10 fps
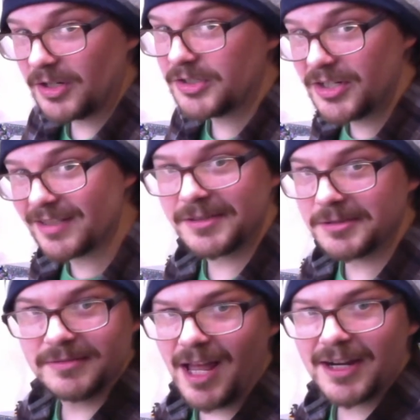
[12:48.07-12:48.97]
are just
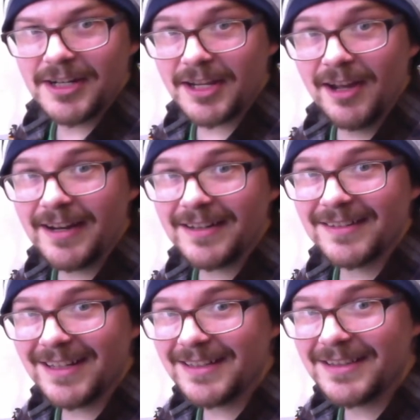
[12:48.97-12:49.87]
not going to cut it.
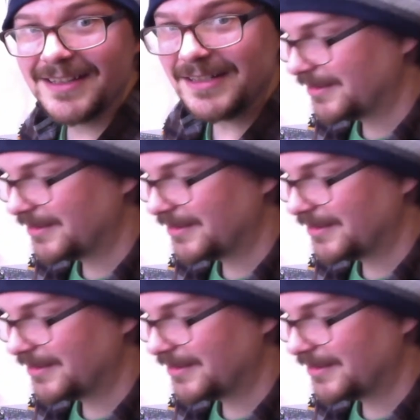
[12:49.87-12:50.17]
Like they